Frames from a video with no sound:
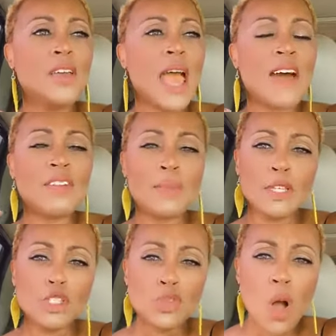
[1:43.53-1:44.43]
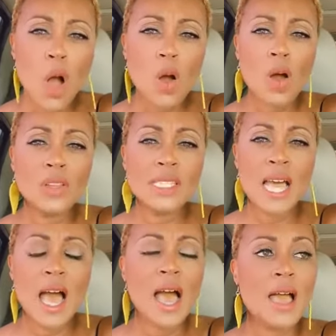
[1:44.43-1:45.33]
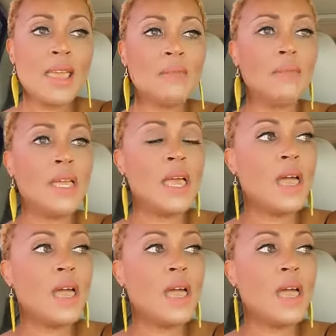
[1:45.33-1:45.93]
having to be strong all the time,